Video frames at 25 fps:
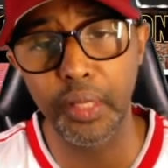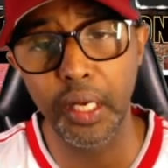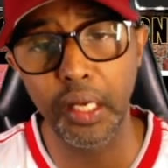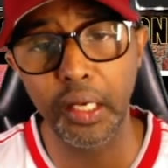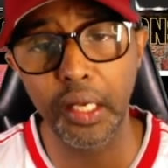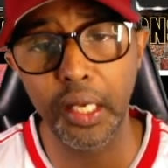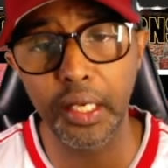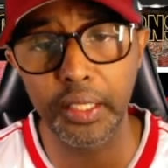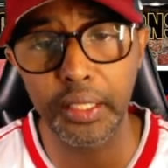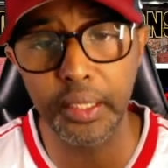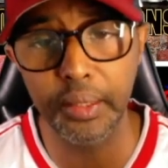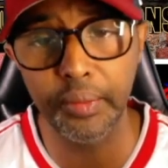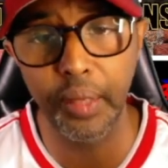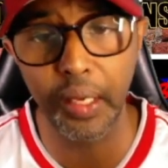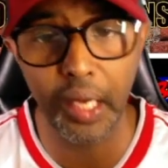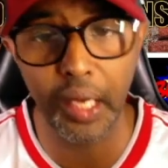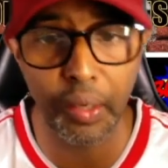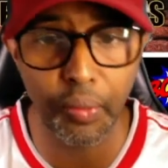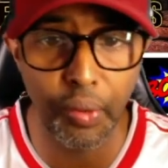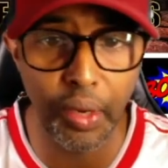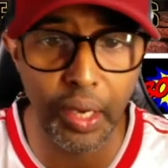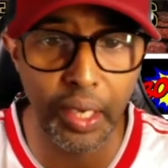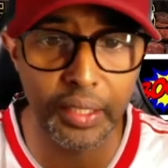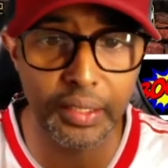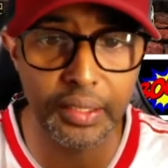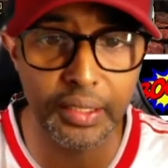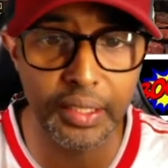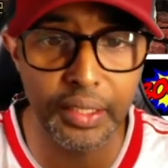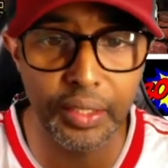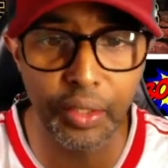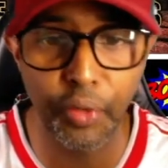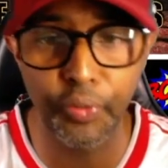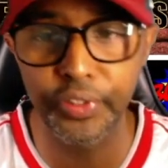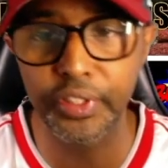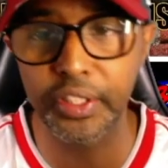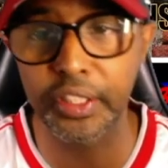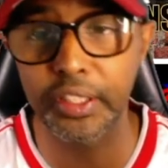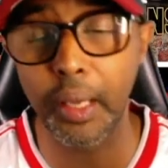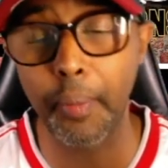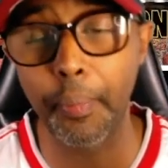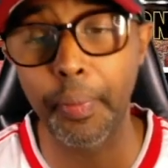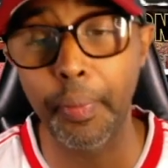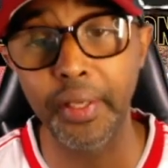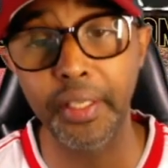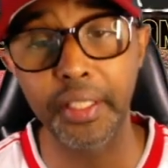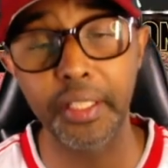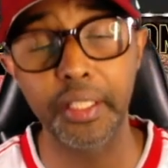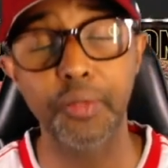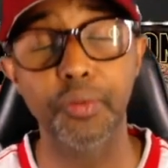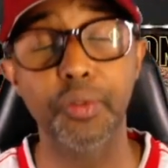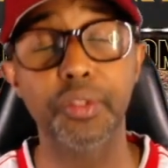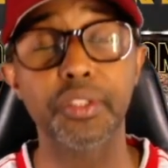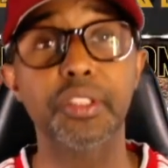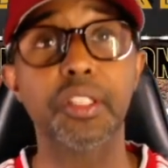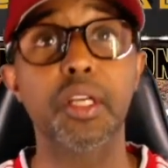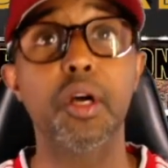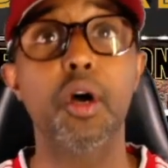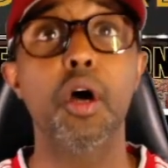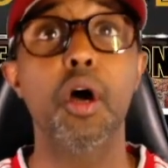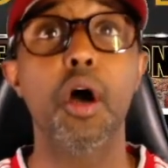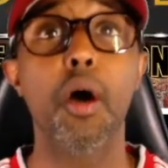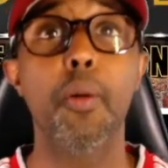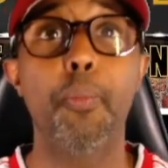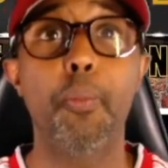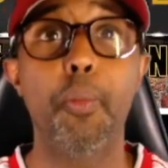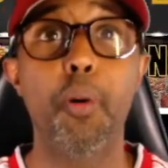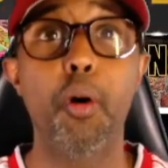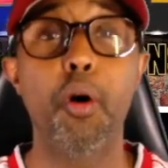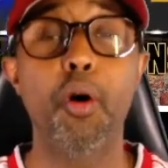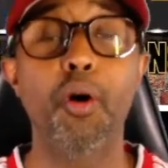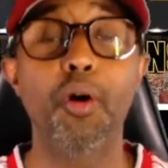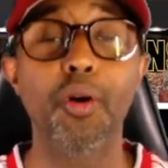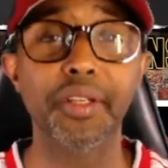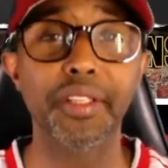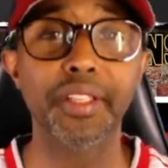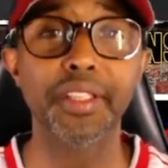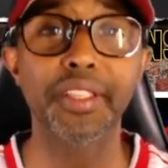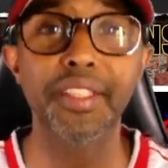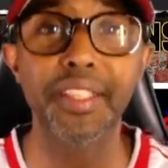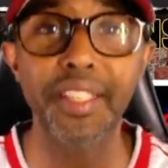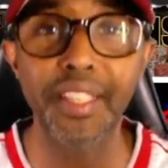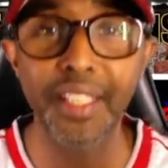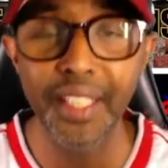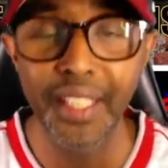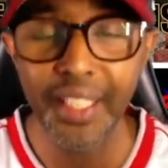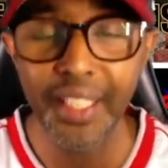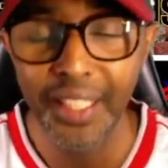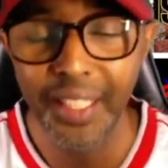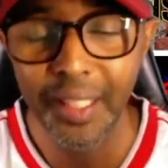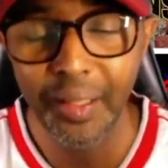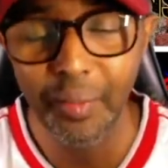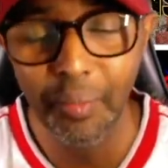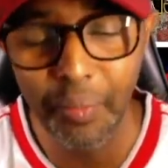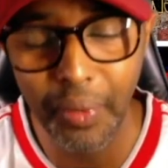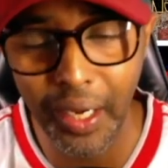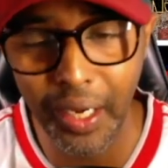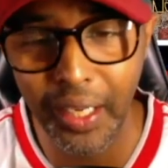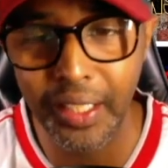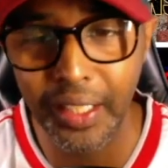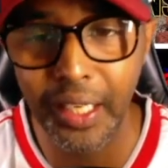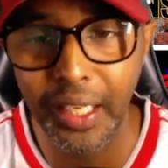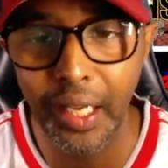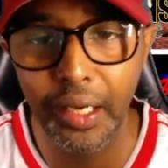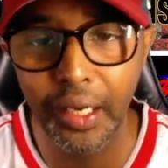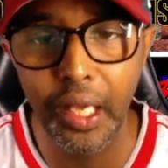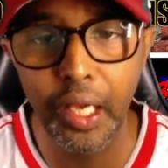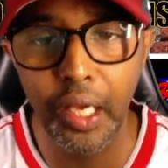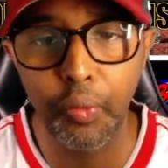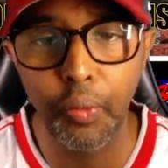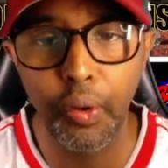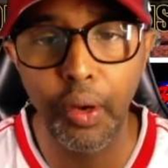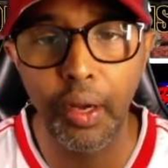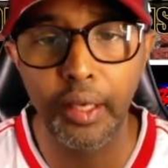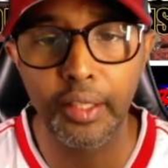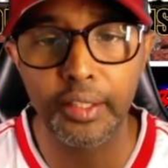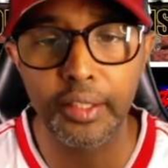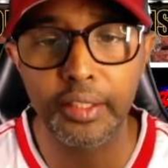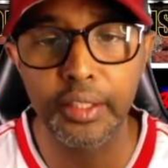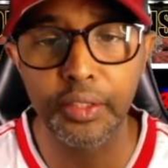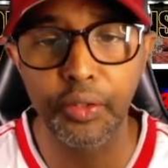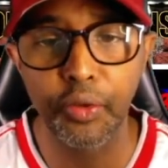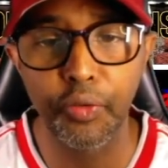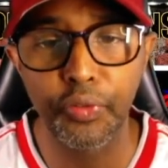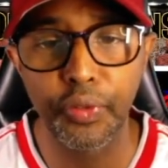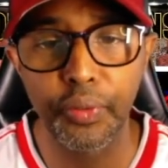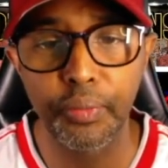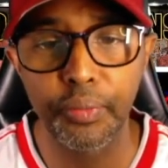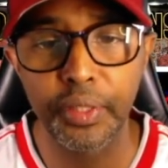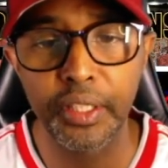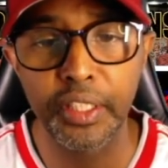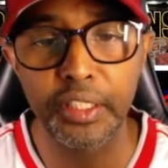I like what I've seen. Obviously, that penalty was appalling, but I like what I see of him.